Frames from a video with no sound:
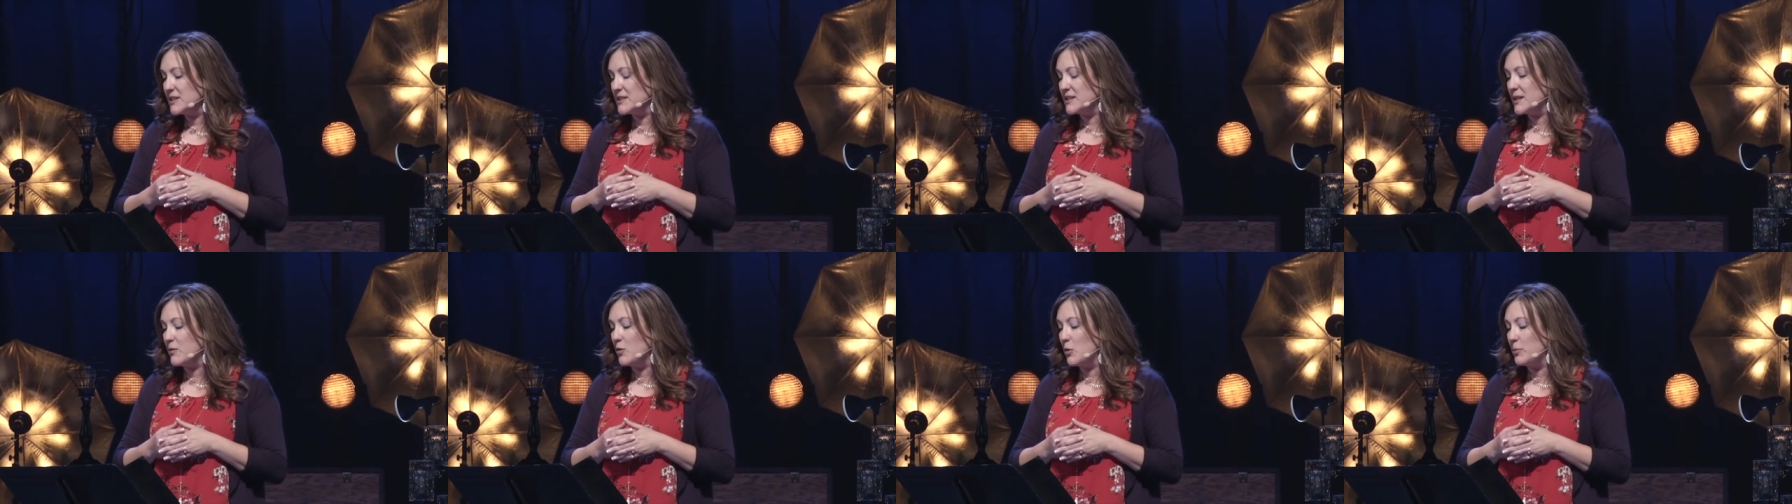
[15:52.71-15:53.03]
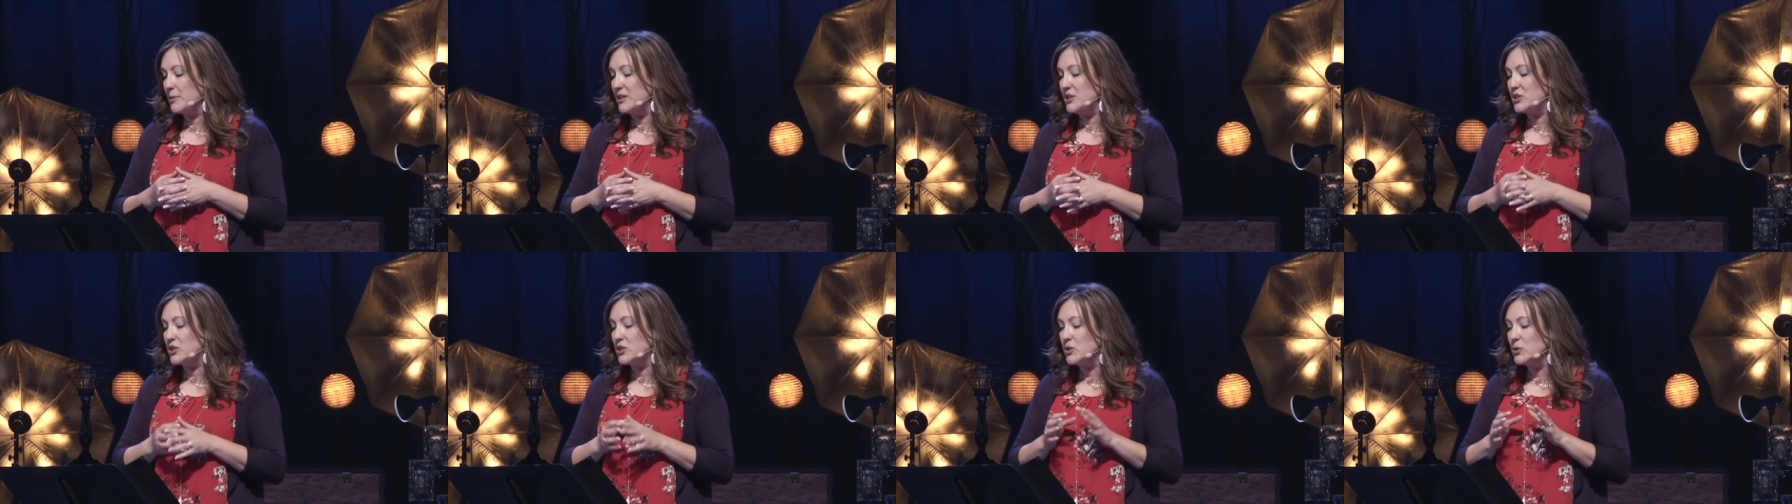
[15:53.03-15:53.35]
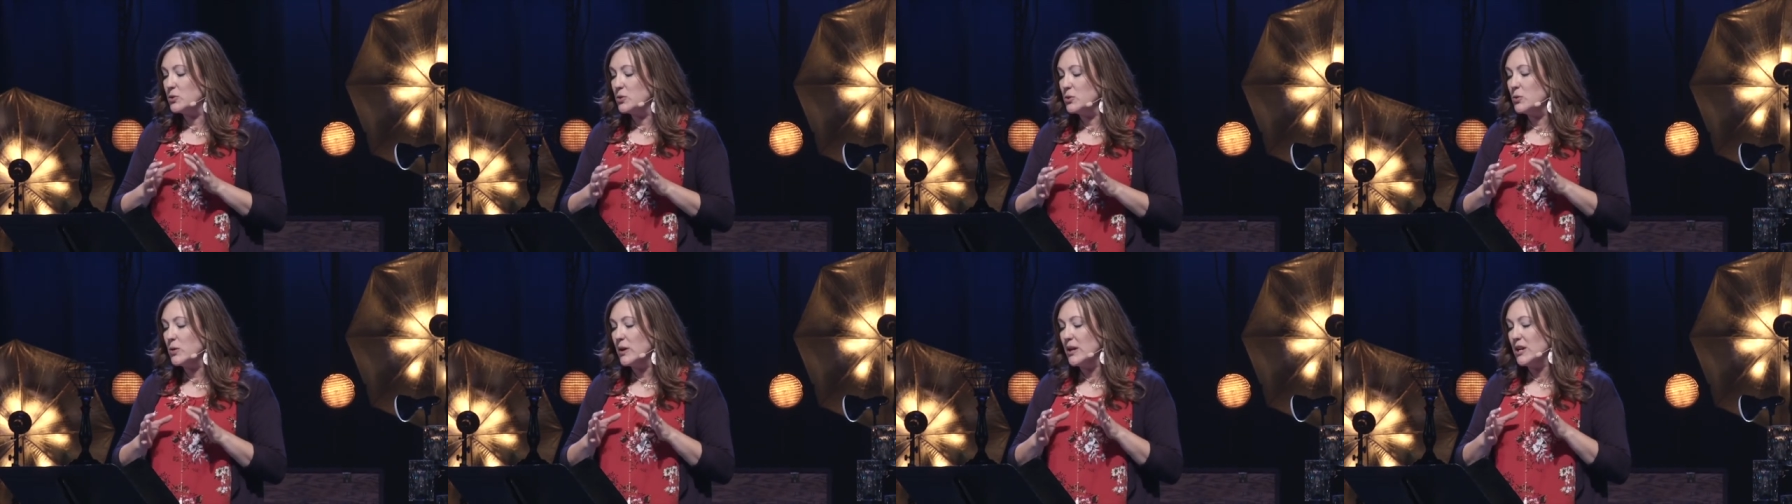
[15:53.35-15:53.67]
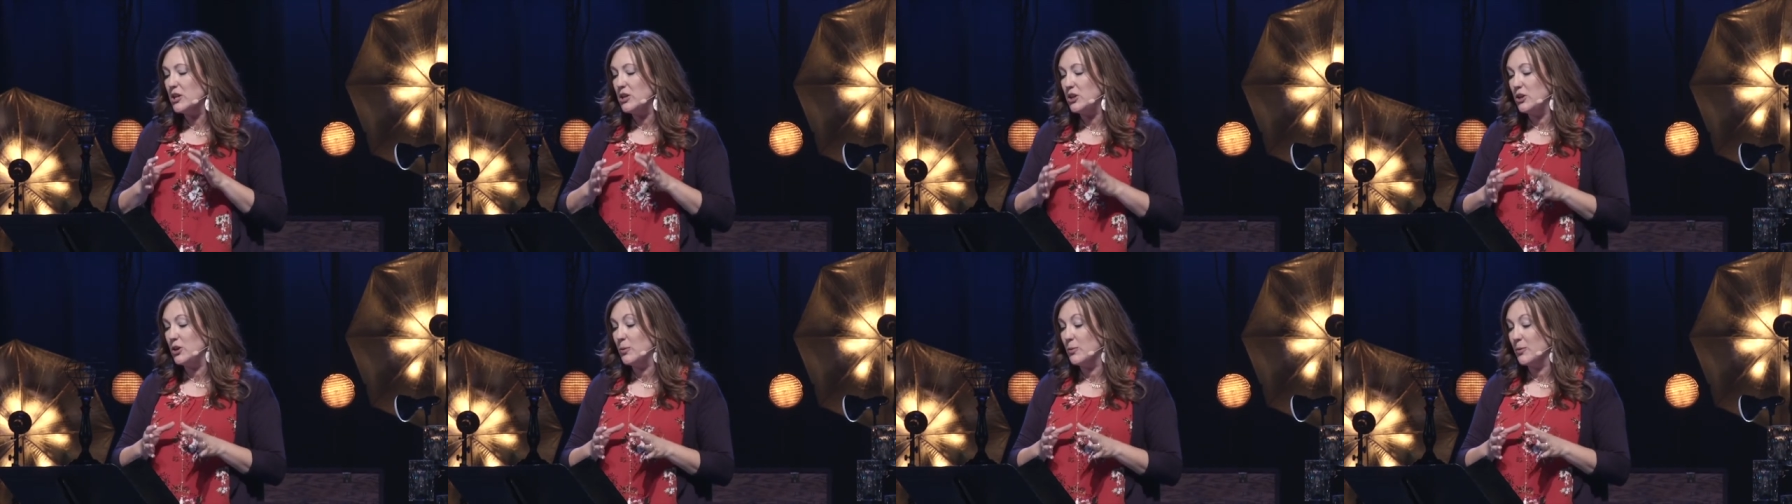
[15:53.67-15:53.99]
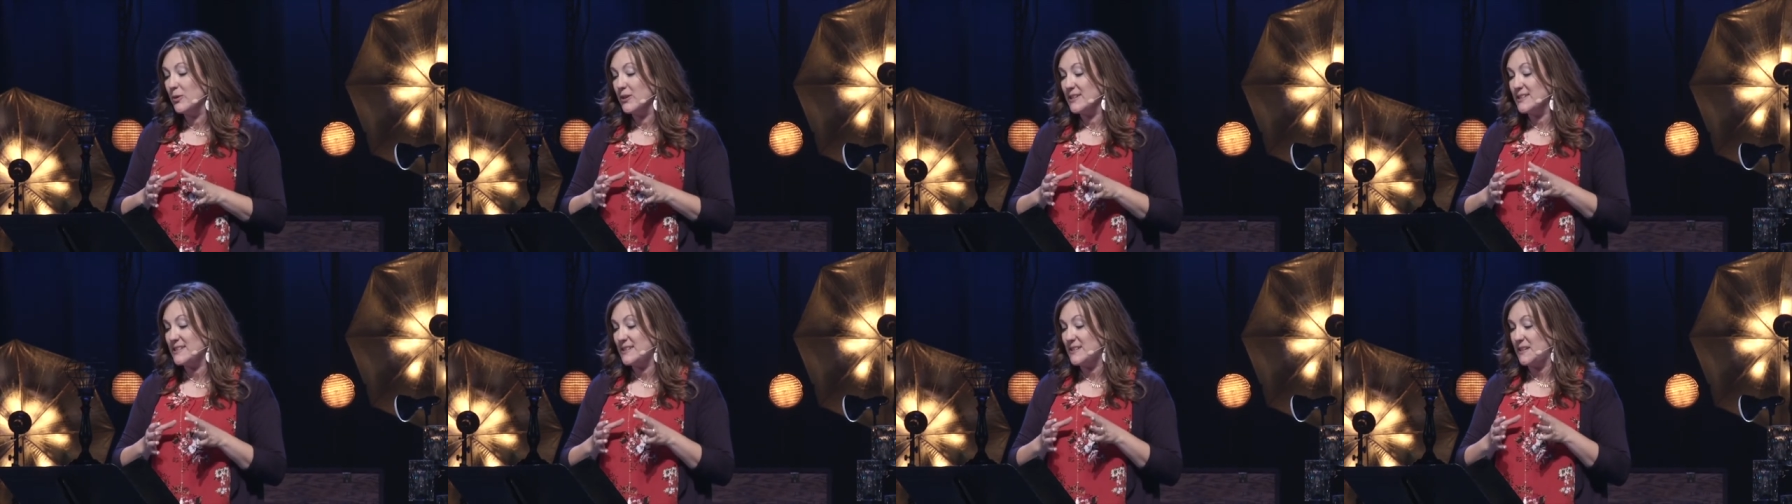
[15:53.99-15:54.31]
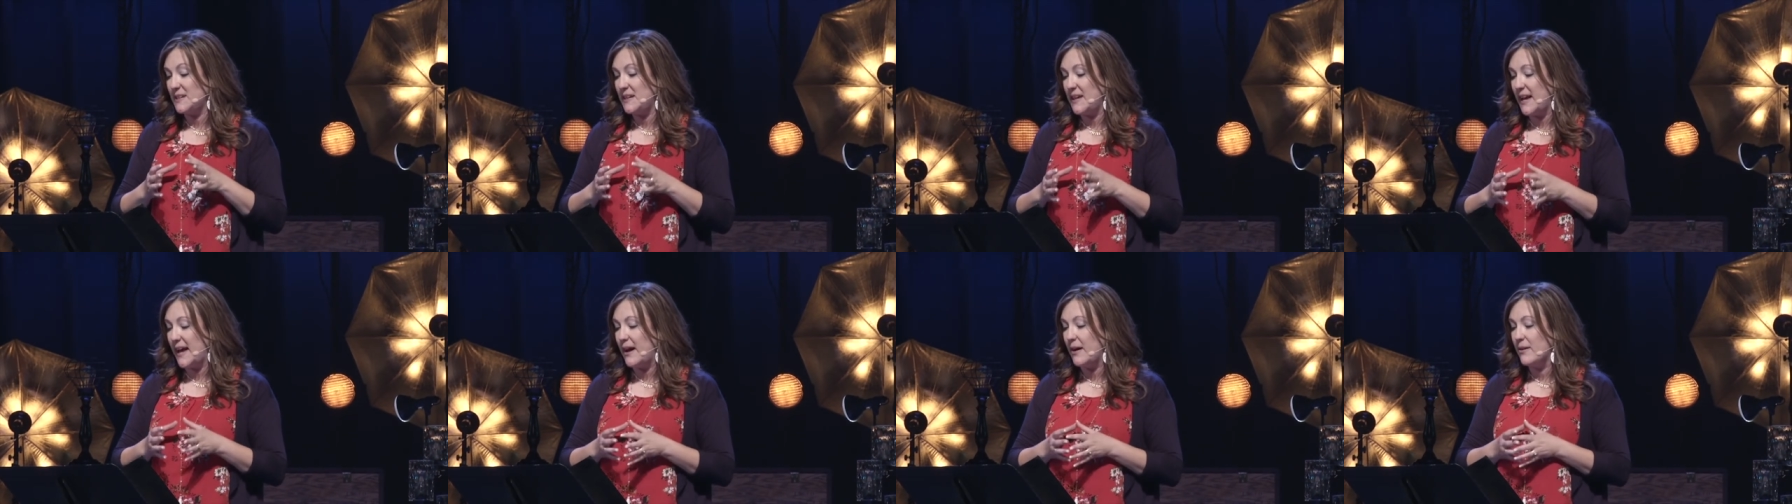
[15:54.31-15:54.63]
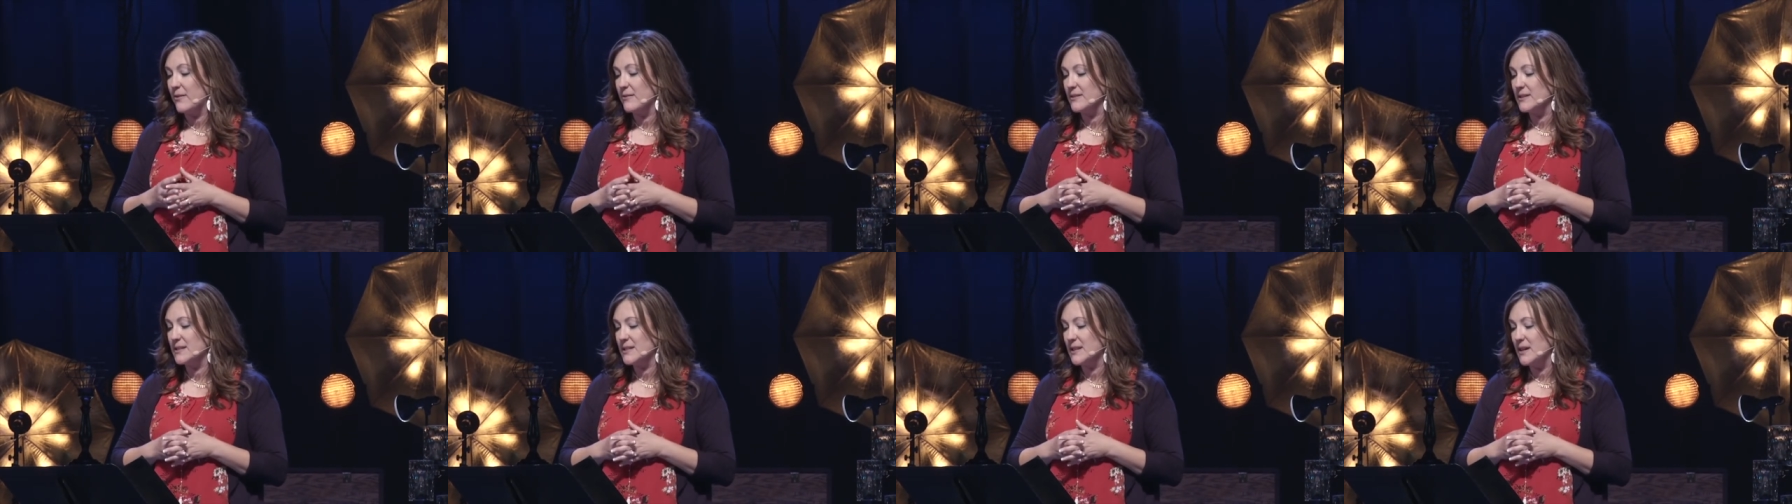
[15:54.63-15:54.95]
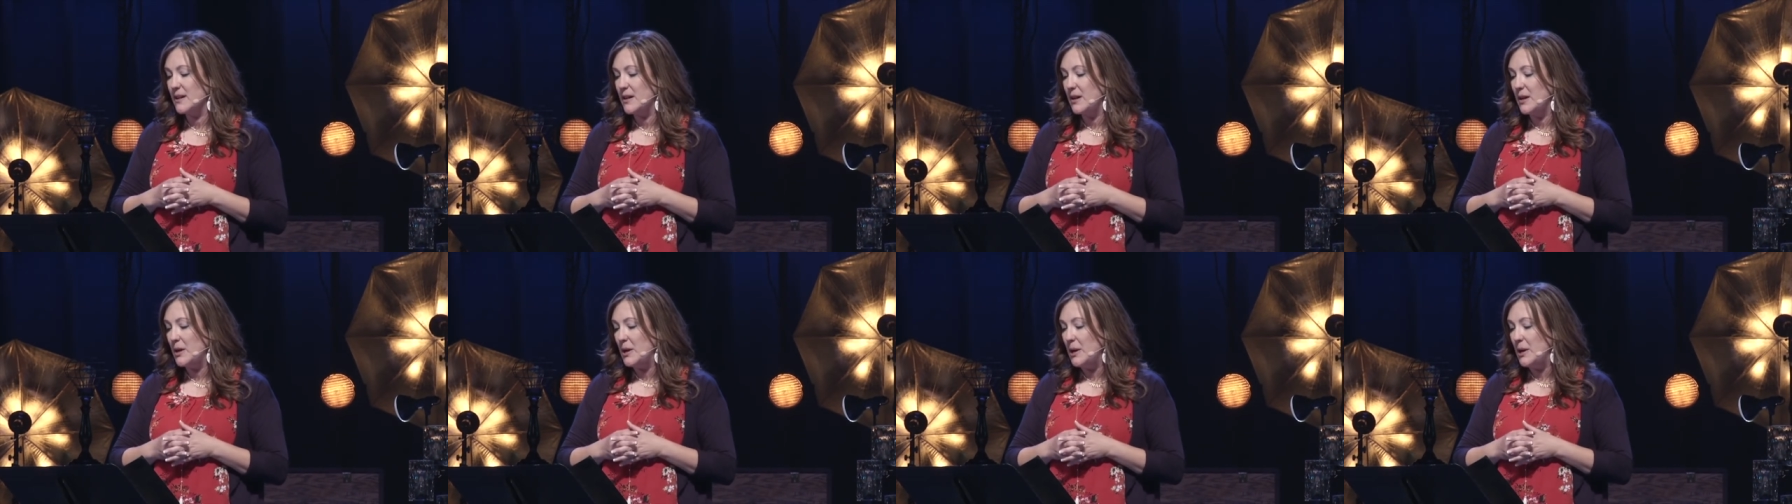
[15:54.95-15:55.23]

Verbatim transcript: as they will be too numerous to count.